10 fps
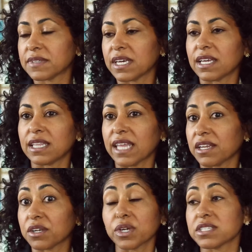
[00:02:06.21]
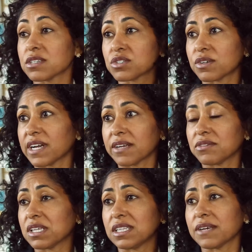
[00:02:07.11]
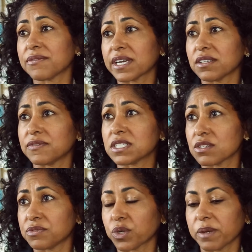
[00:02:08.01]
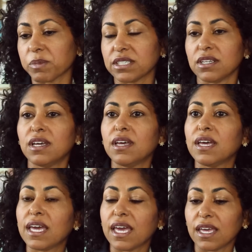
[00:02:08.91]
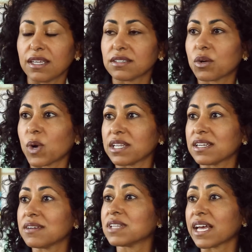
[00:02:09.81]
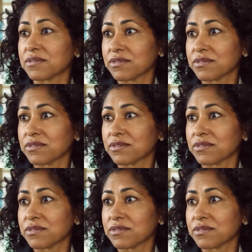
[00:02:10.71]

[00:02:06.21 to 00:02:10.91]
and that increases survival and the effectiveness of treatment and quality of life